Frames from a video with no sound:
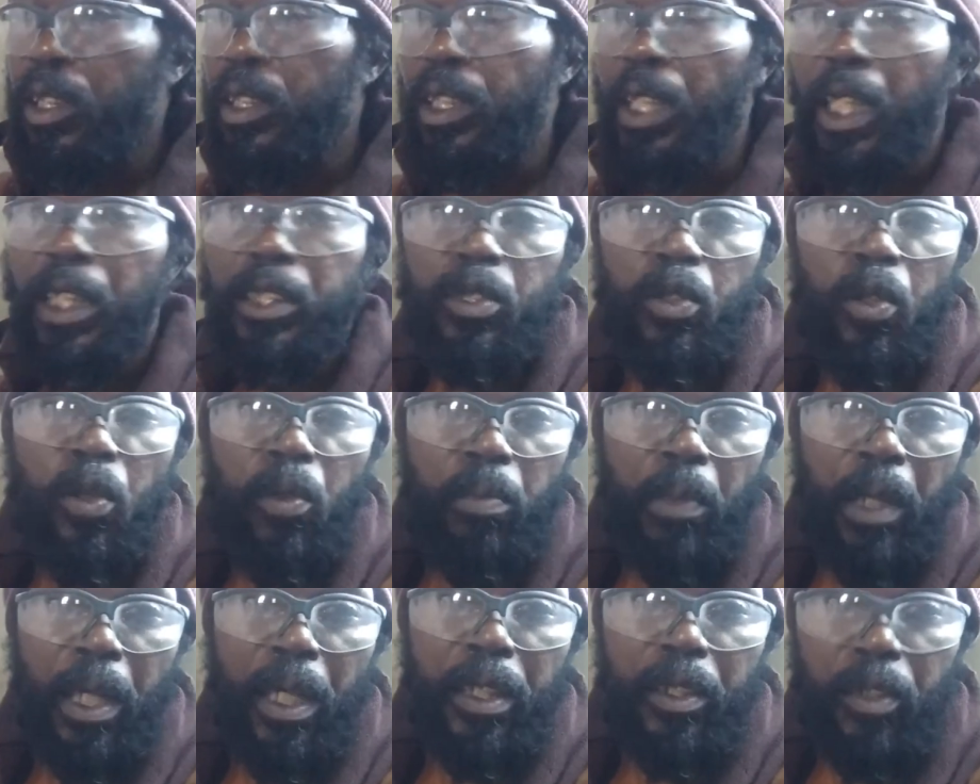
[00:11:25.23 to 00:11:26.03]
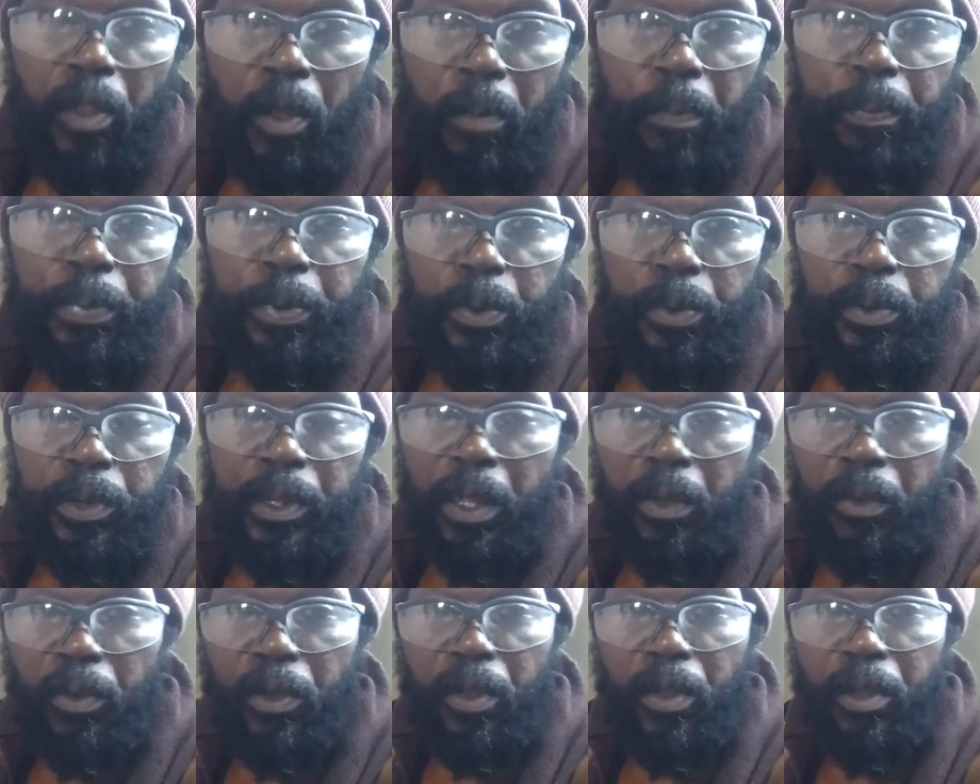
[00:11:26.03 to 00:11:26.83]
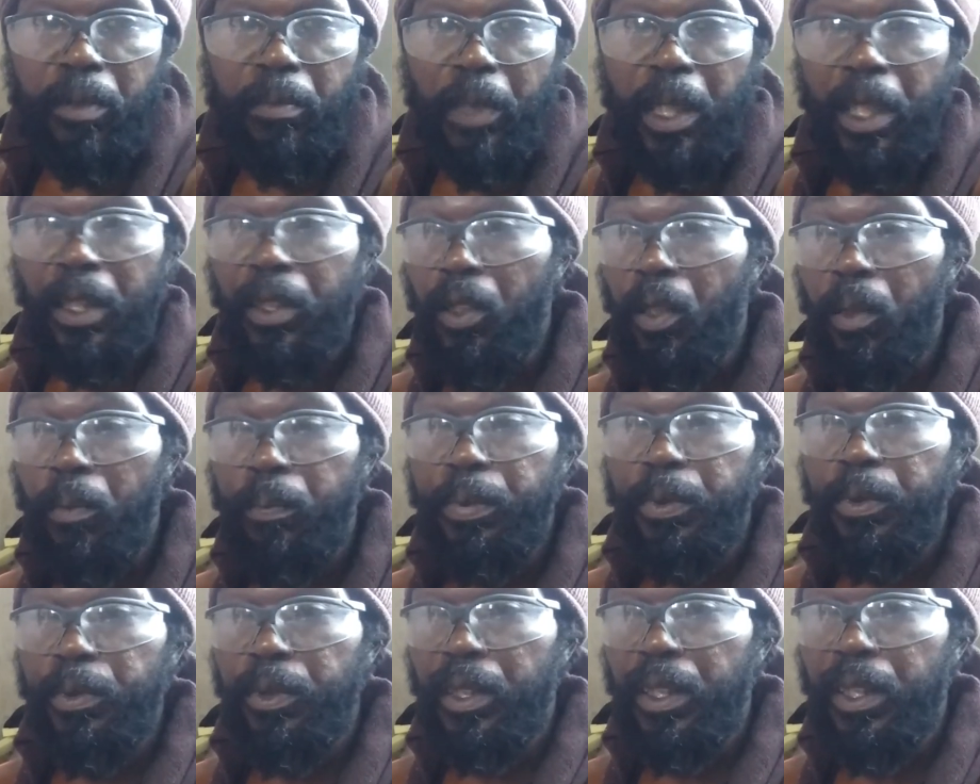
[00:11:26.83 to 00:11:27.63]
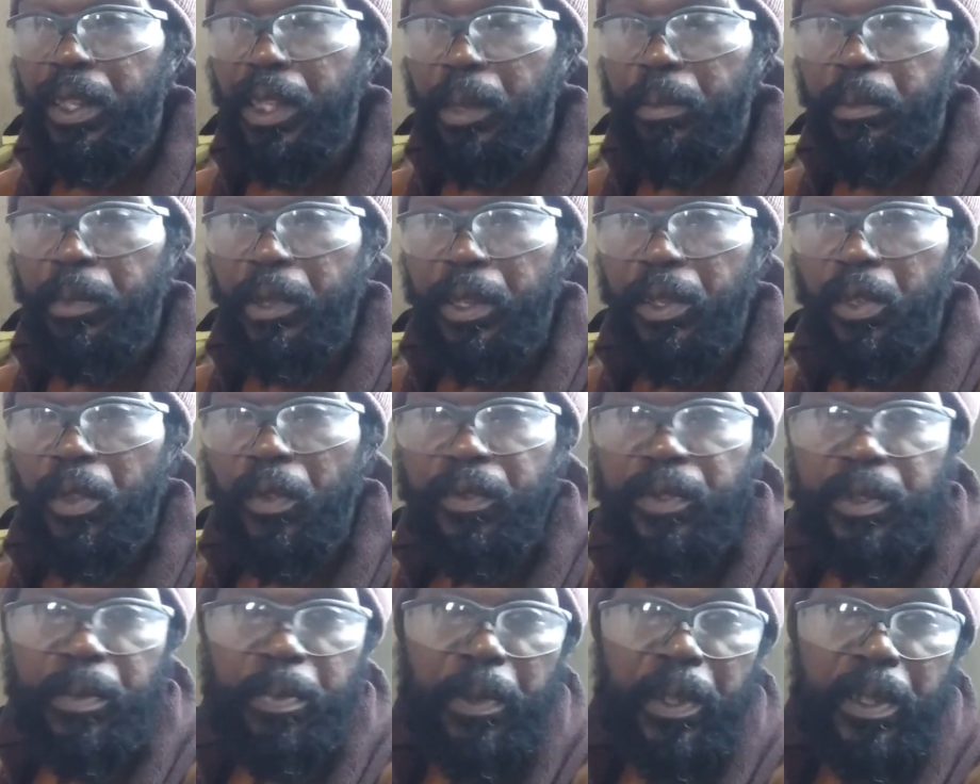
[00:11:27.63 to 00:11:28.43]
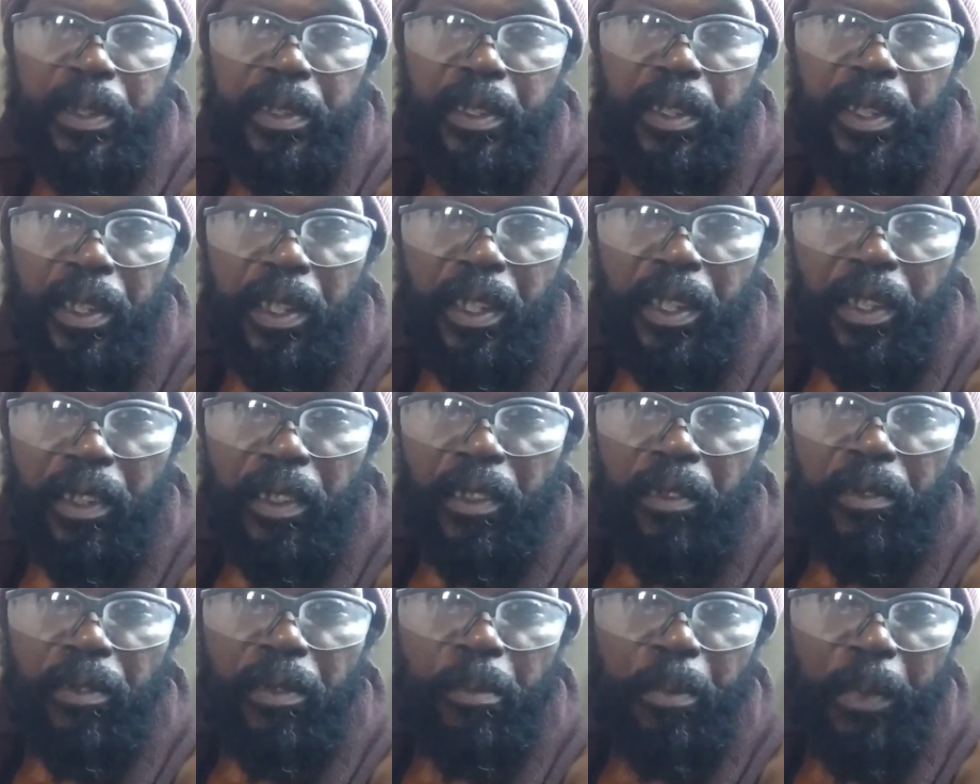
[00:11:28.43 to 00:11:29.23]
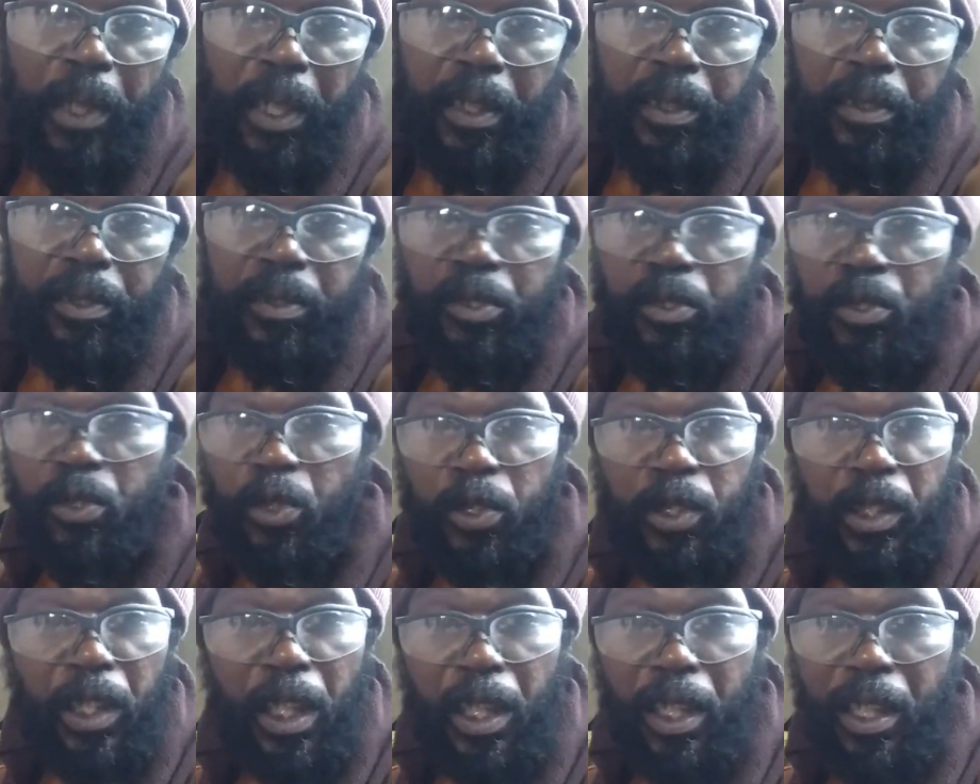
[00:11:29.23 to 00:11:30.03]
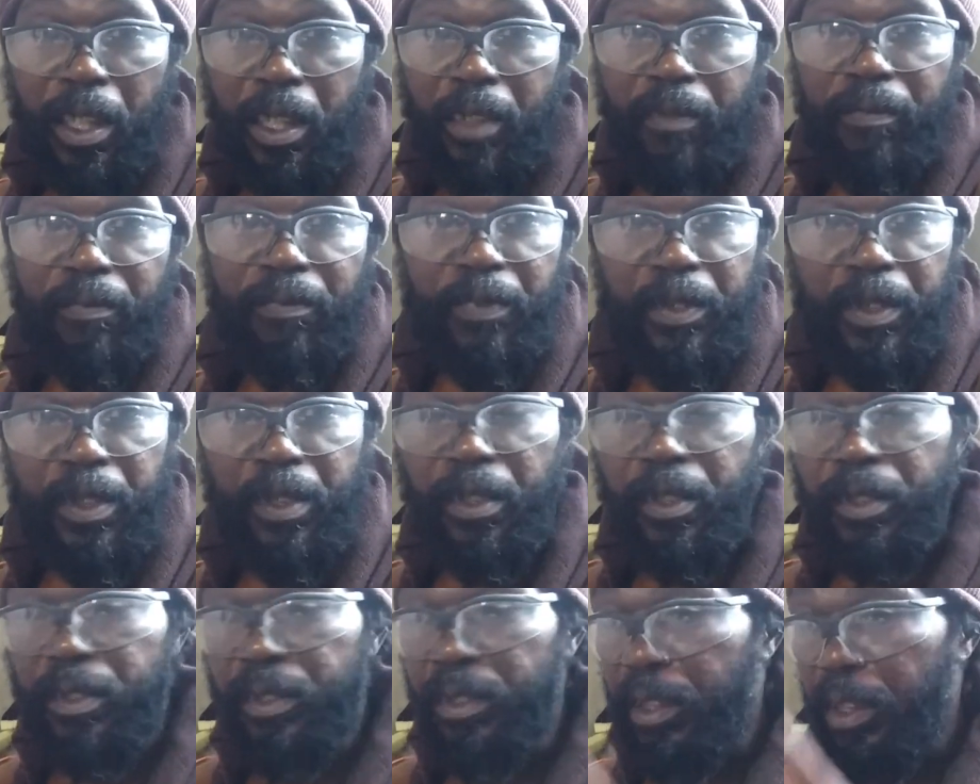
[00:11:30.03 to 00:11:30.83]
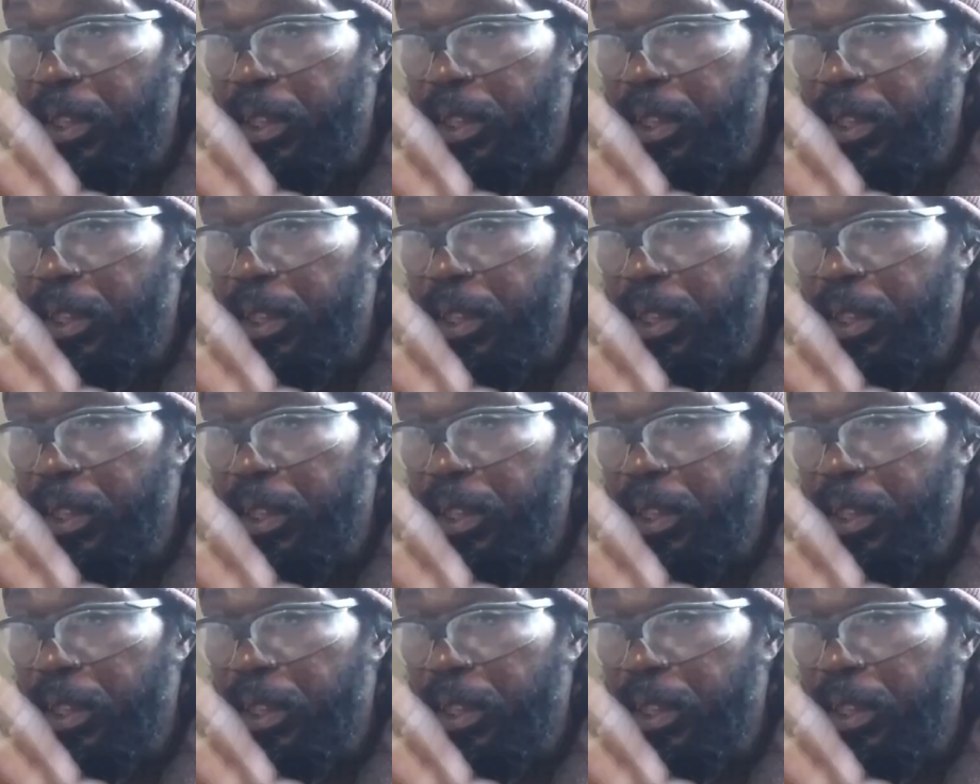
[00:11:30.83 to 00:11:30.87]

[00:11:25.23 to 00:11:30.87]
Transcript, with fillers: That's how my computer works. My computer doesn't give me enough space to make such a long video.